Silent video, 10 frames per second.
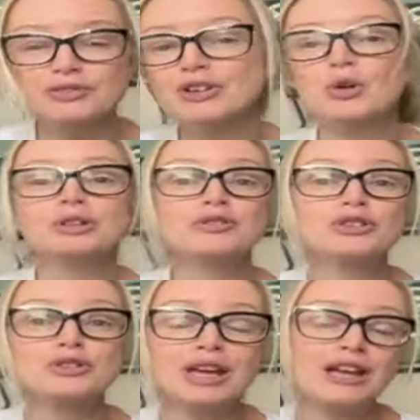only for
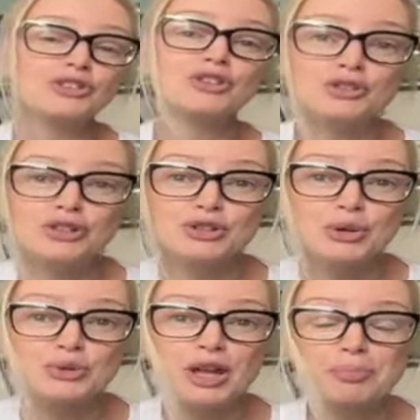your cat to turn its
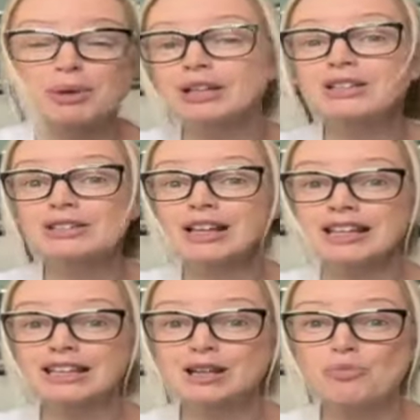nose up and doesn't
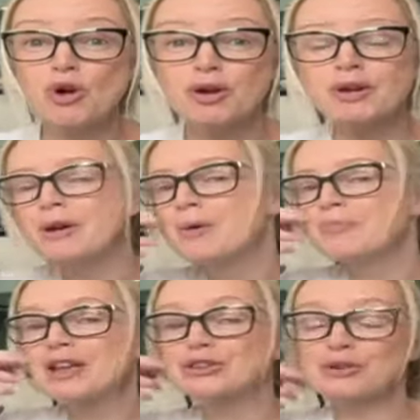like it anymore.
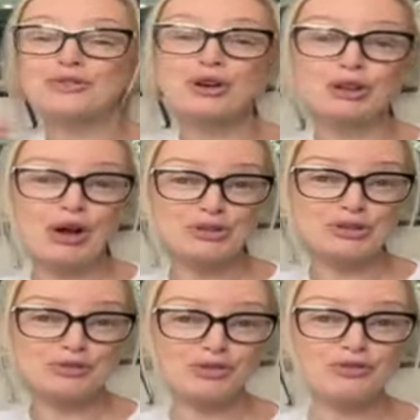So I've got
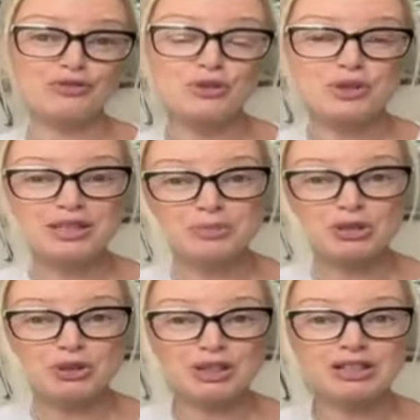lots of food that's been
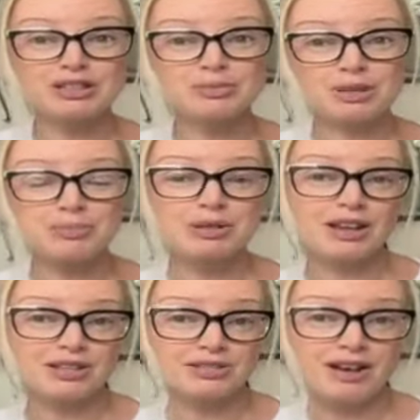donated to me
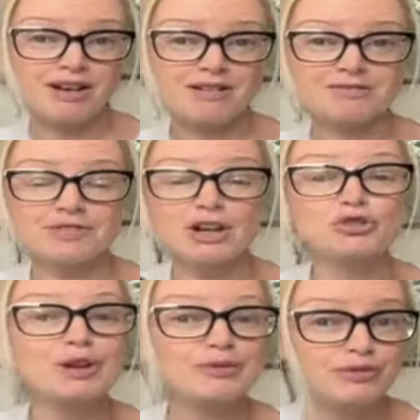because of
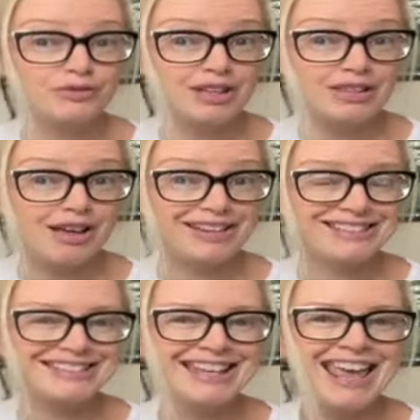ungrateful
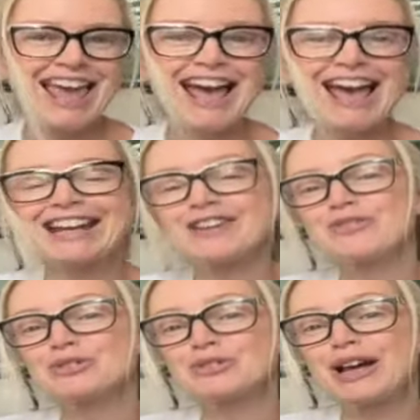felines. And I've
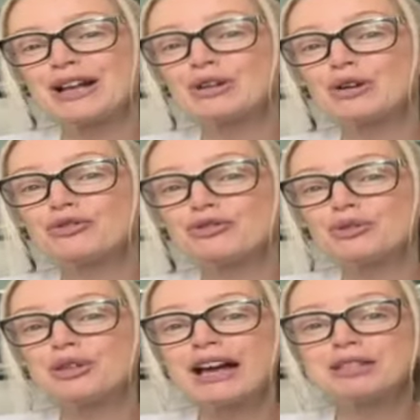also had a lot of
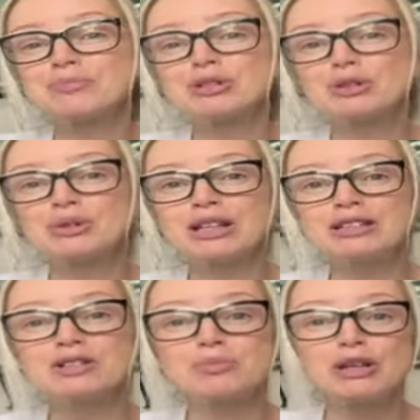food that has been
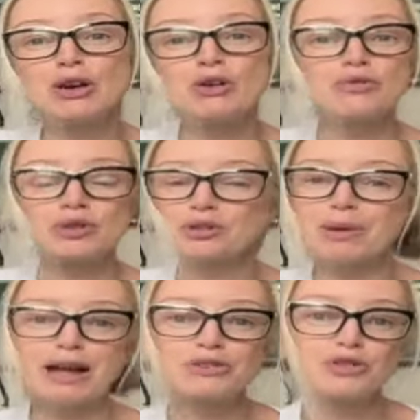donated to me over the
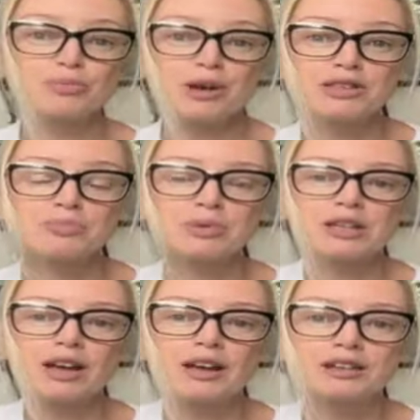past few months
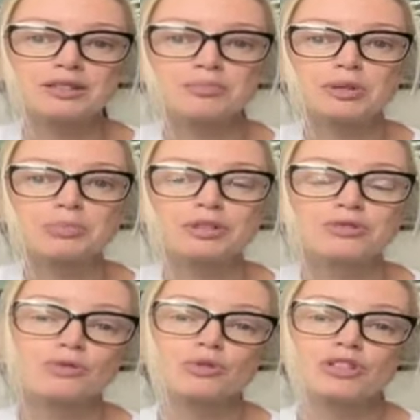because people
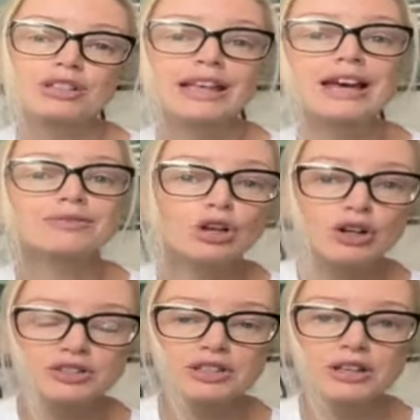unfortunately have
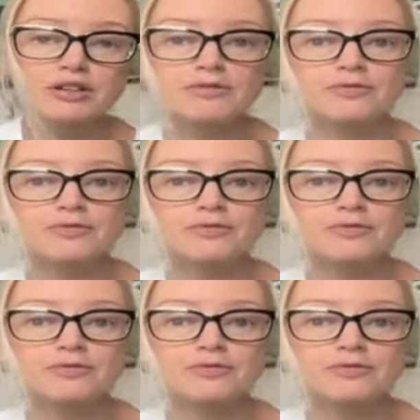lost their